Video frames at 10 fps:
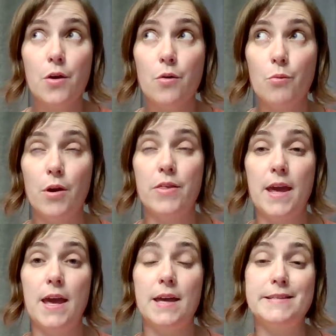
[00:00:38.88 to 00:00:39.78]
where
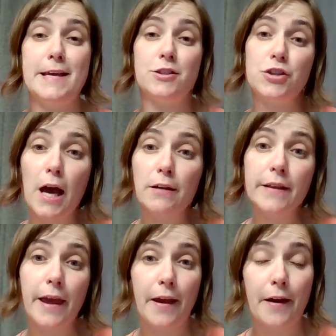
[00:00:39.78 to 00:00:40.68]
they attend
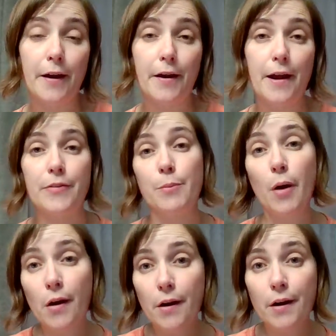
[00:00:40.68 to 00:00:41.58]
childcare, at the
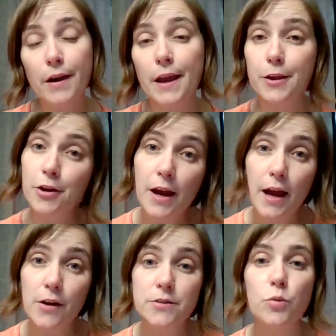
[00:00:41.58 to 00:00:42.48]
park, at your
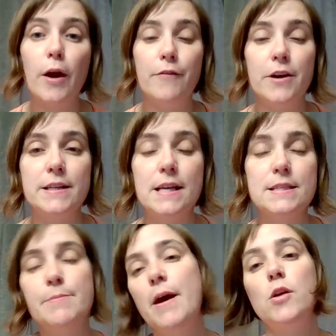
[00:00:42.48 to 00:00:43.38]
house, wherever. It
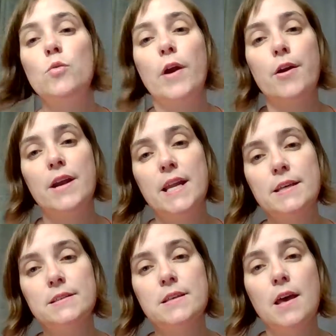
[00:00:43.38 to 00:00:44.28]
doesn't matter where it
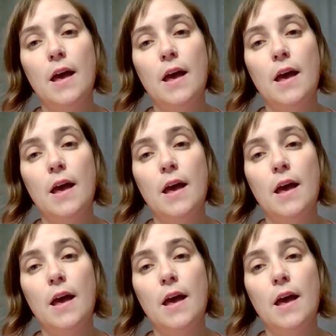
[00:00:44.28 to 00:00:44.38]
is.